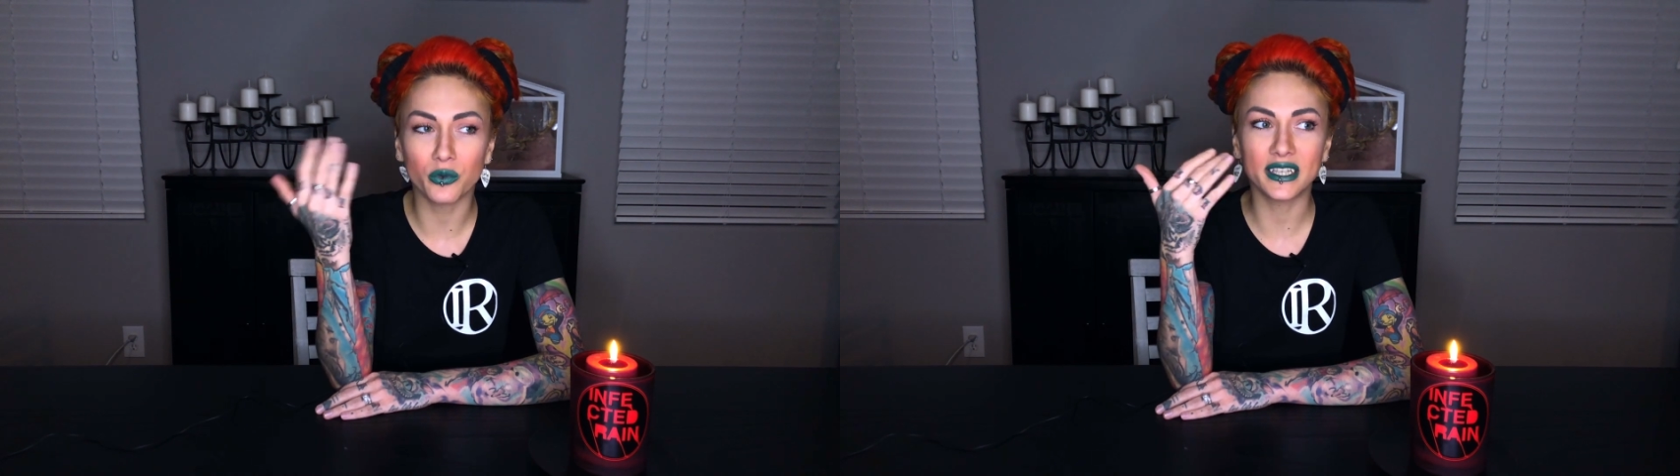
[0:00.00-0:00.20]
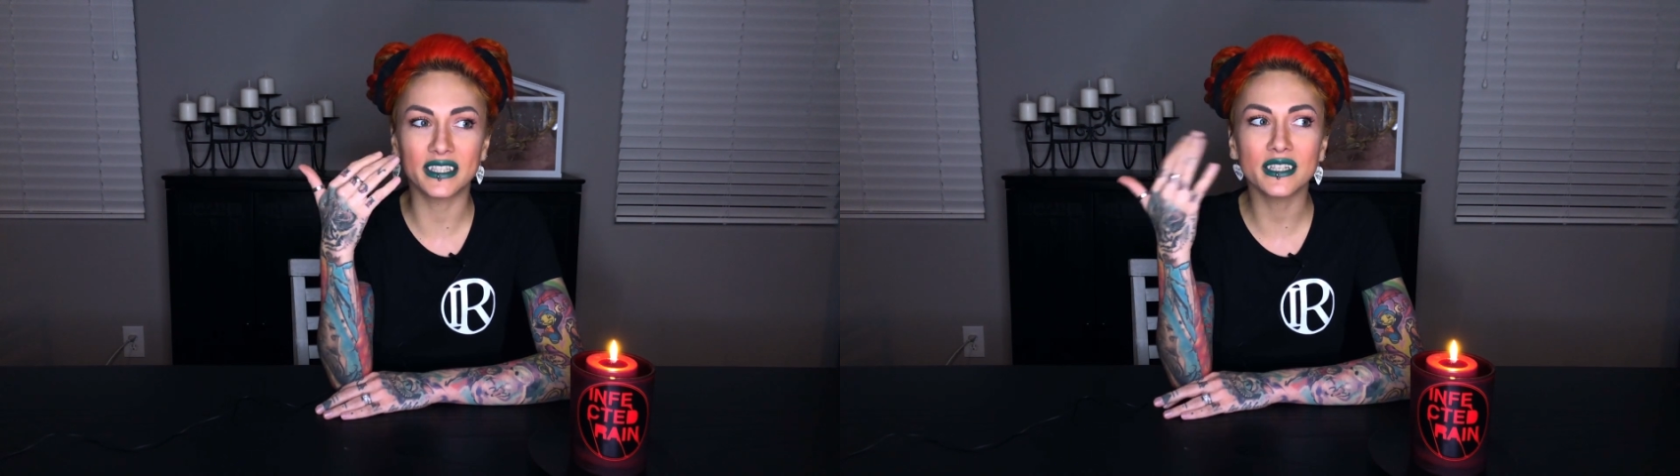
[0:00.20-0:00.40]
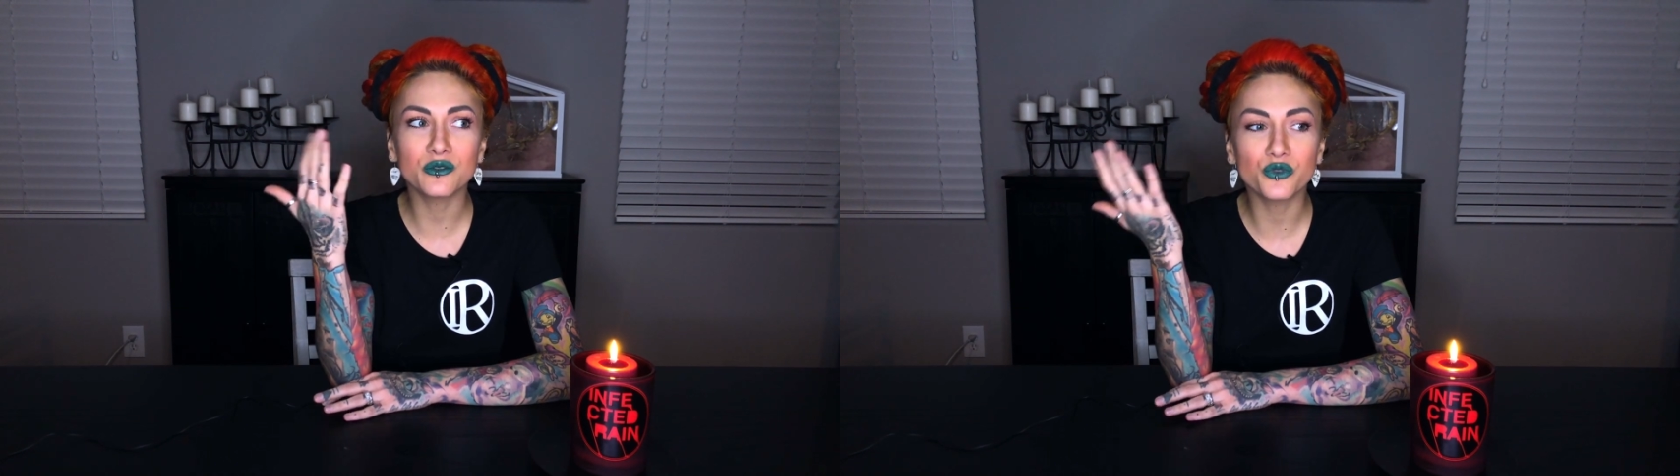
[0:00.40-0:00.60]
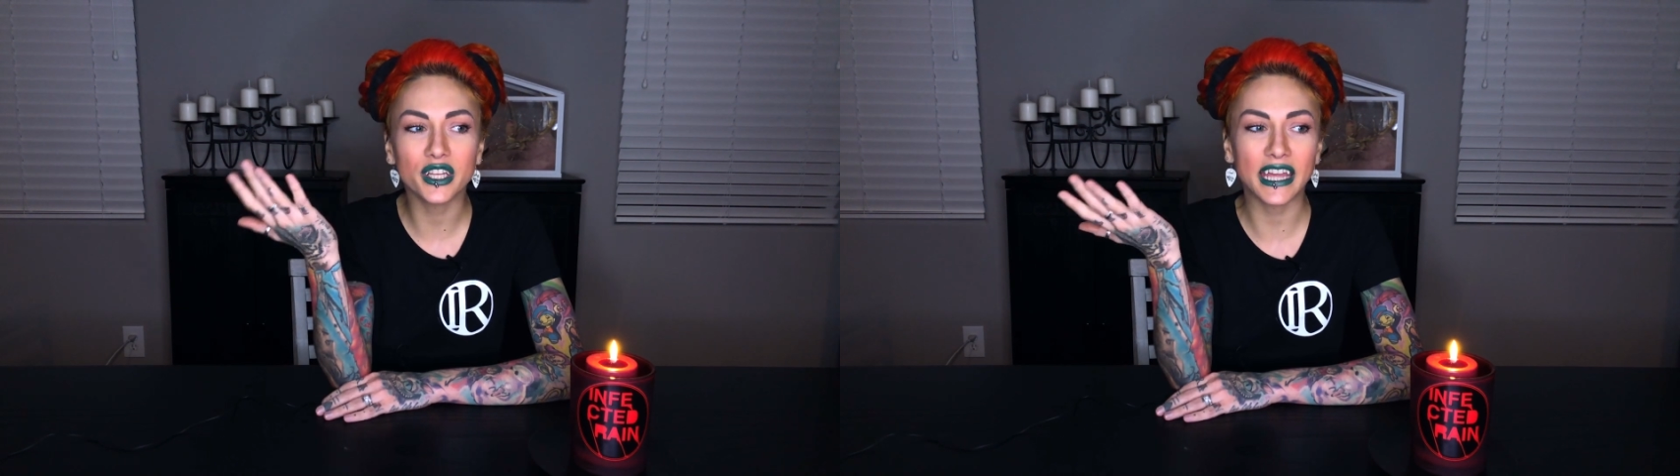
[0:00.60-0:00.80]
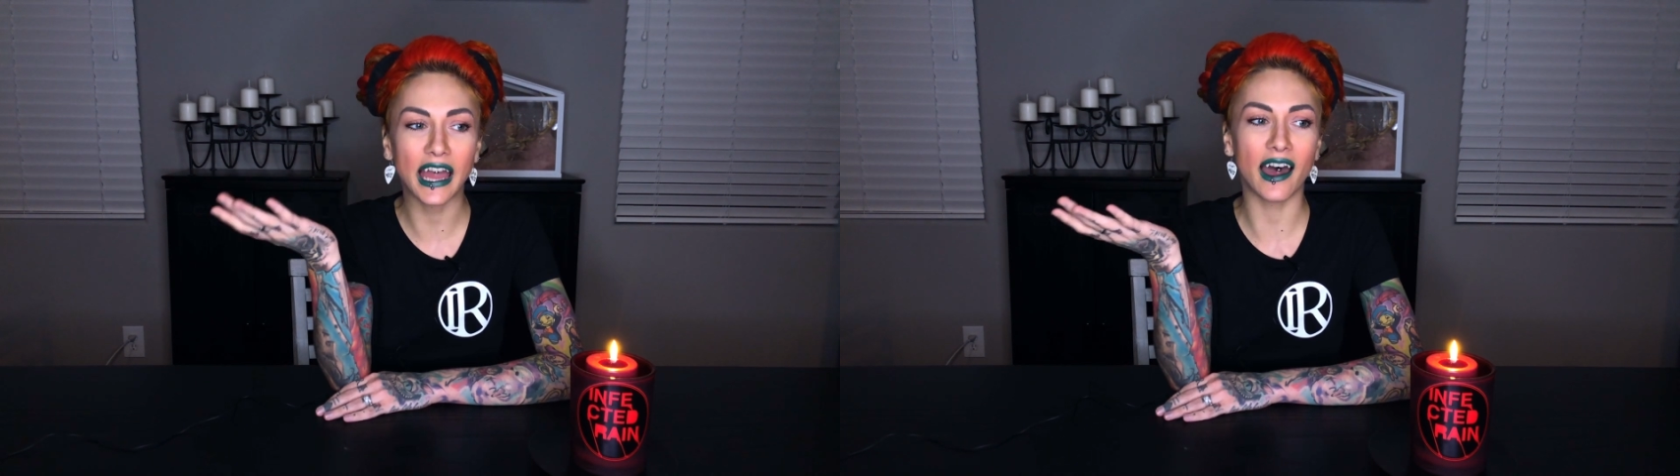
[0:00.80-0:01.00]
We didn't
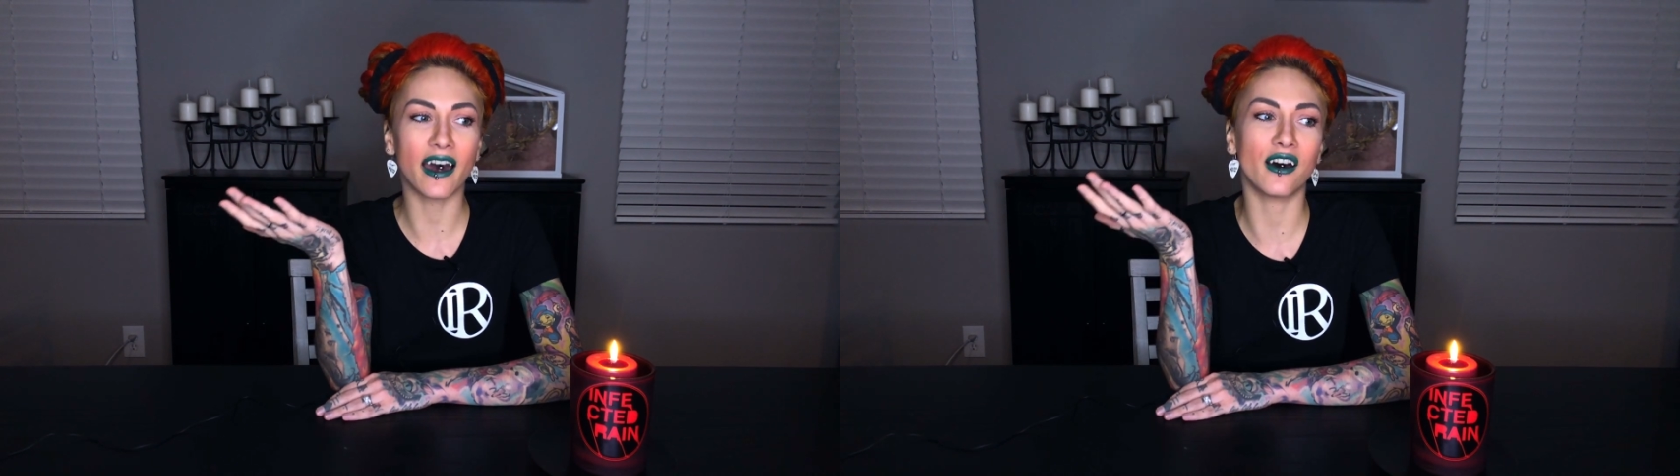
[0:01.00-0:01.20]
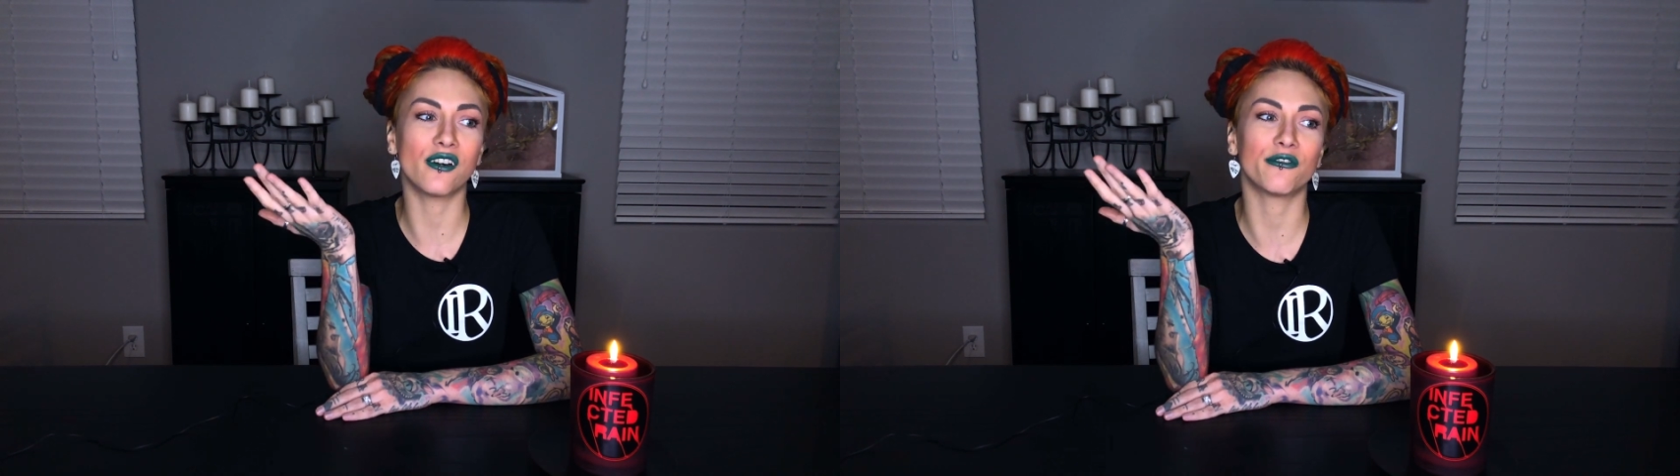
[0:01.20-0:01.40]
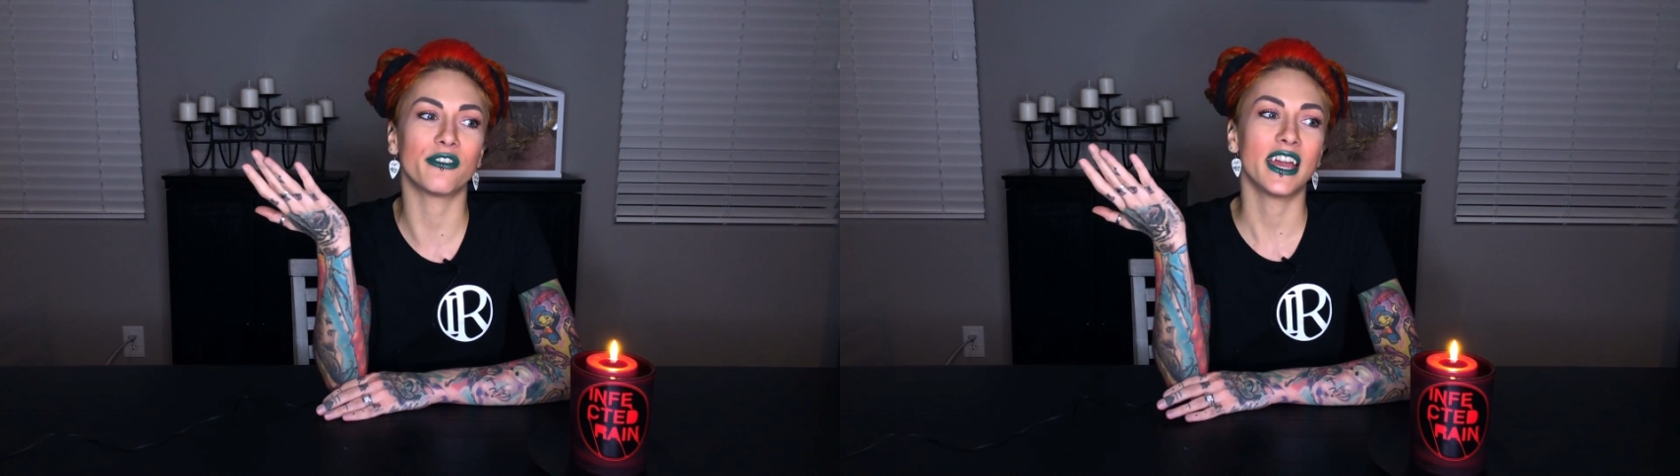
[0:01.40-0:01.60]
really have